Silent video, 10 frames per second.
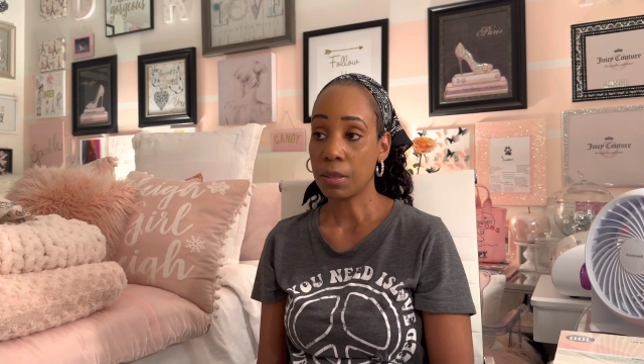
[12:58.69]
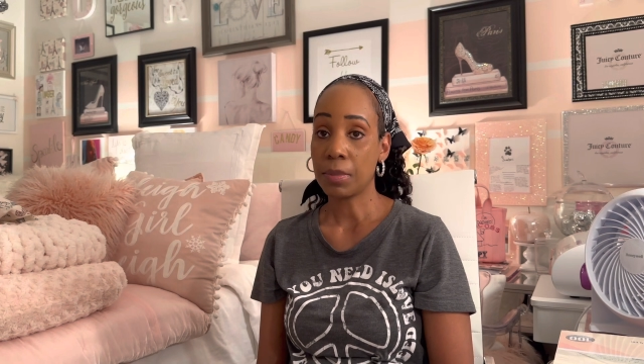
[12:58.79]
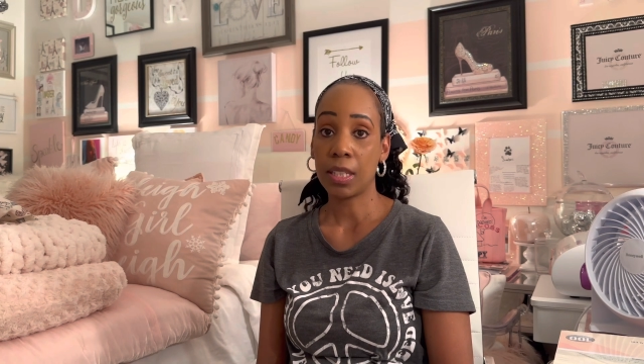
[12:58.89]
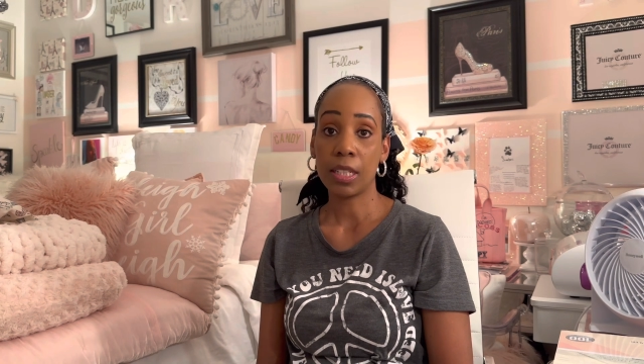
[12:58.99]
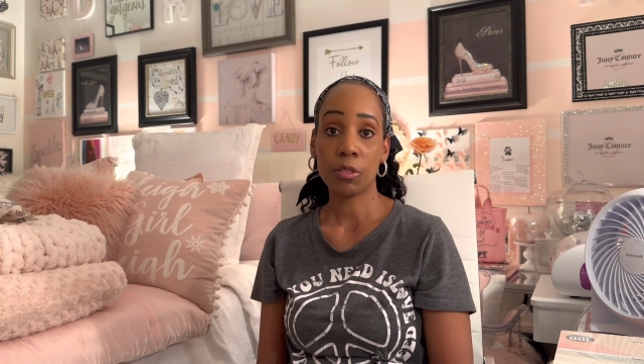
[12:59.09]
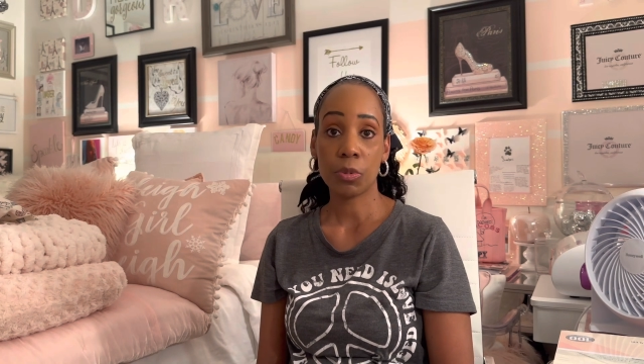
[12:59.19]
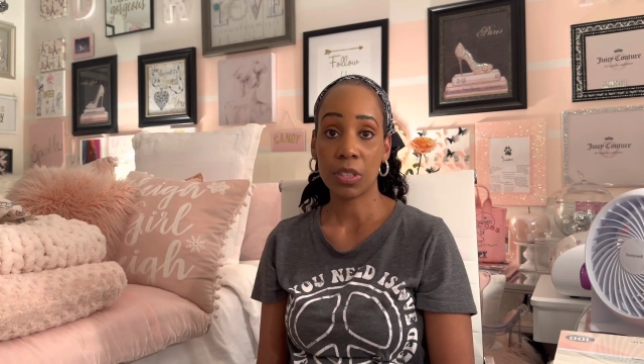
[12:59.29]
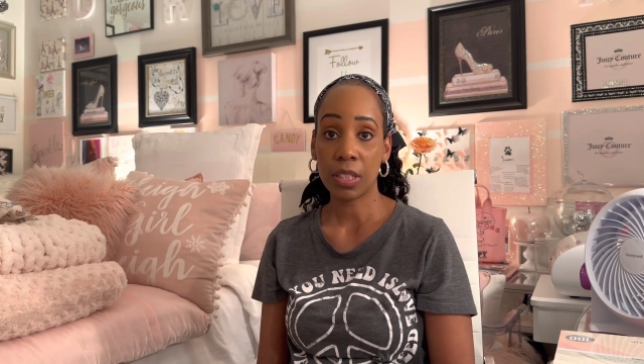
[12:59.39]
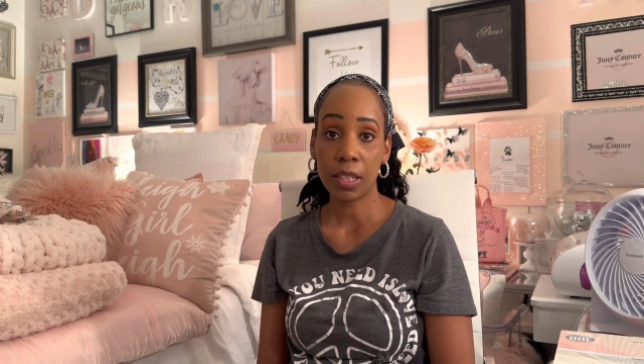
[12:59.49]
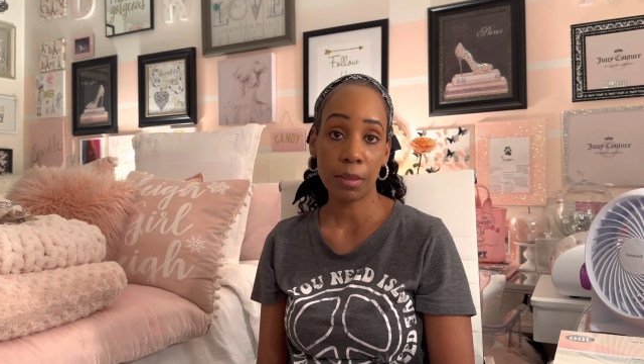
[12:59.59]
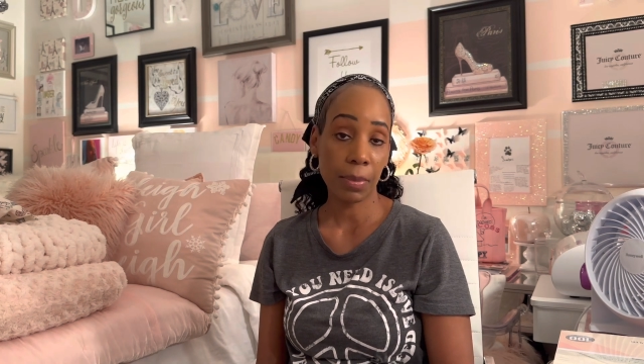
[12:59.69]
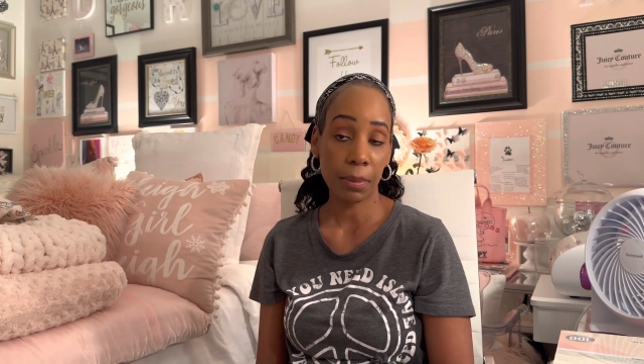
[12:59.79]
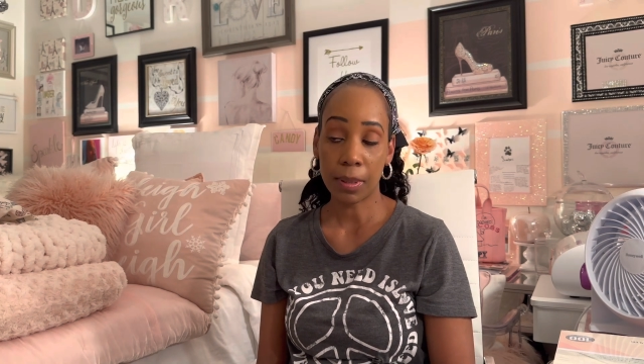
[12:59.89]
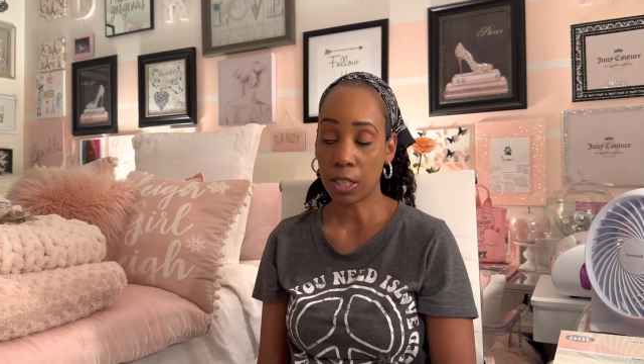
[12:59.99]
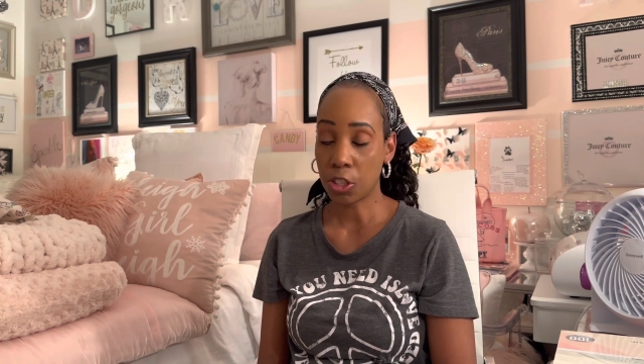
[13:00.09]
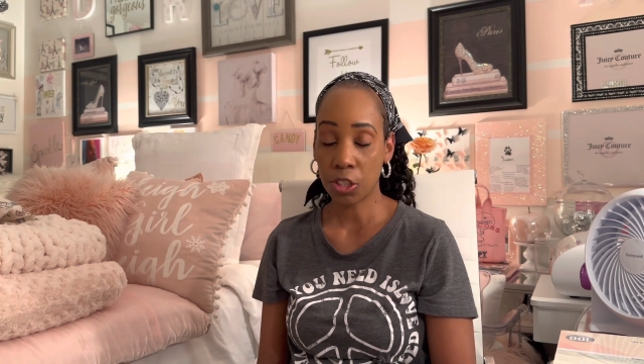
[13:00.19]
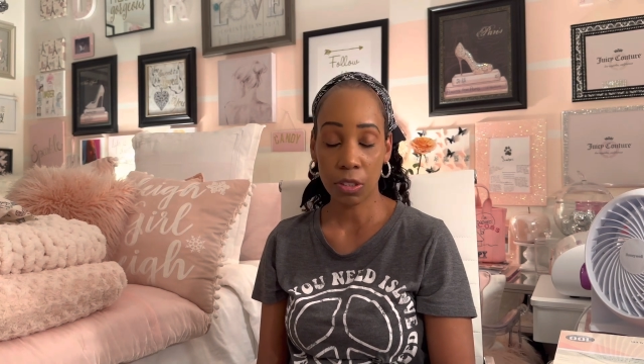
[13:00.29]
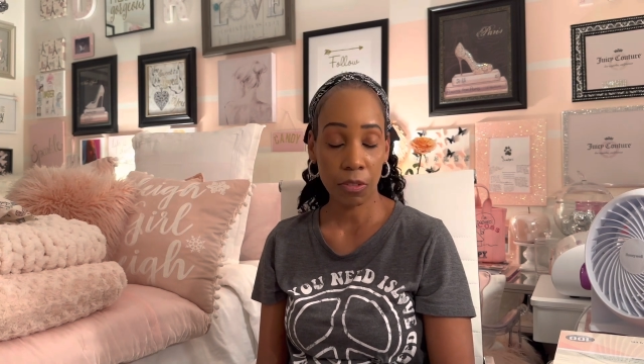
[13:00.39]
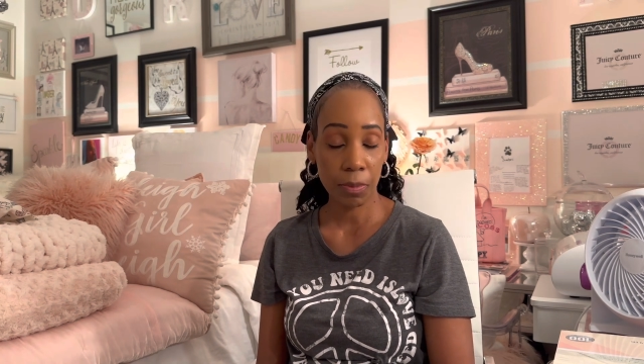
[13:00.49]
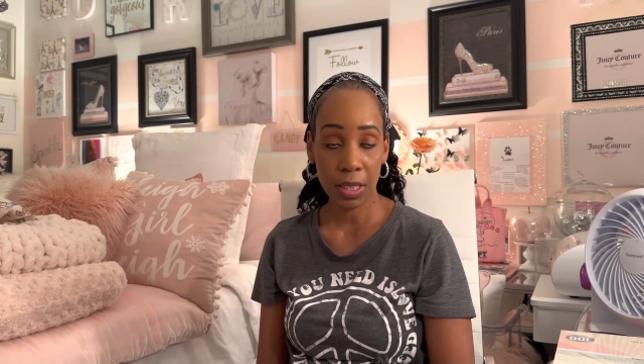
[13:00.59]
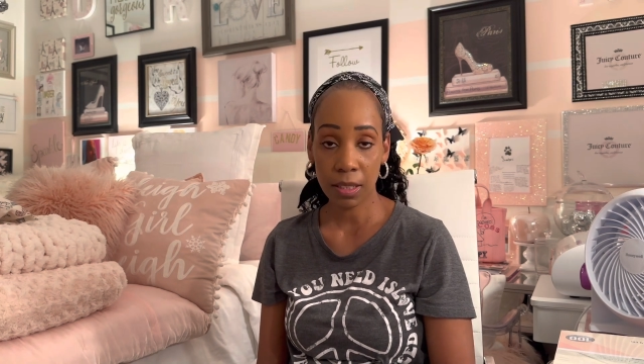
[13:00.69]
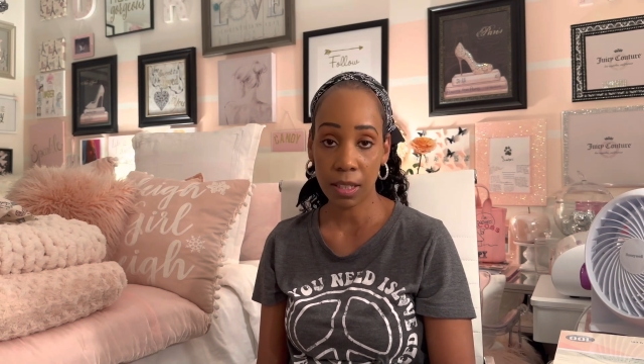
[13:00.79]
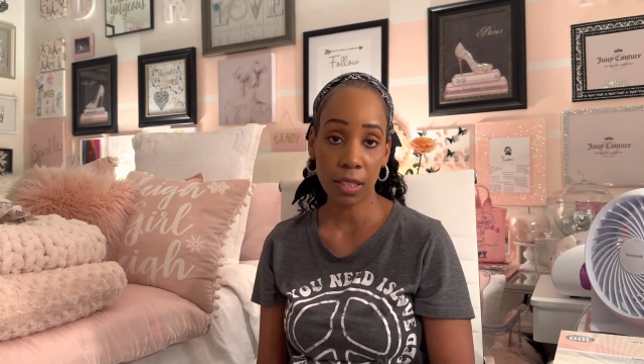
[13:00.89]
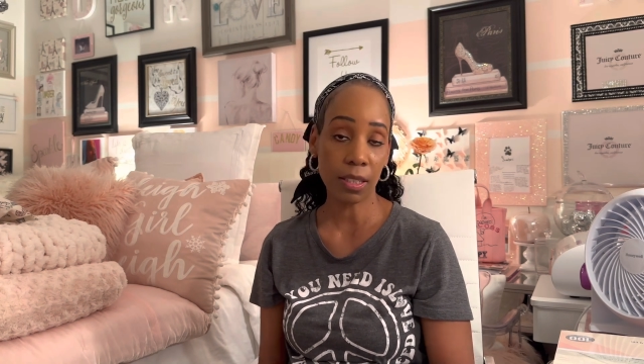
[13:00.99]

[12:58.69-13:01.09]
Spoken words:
some things were said maybe that shouldn't have been said,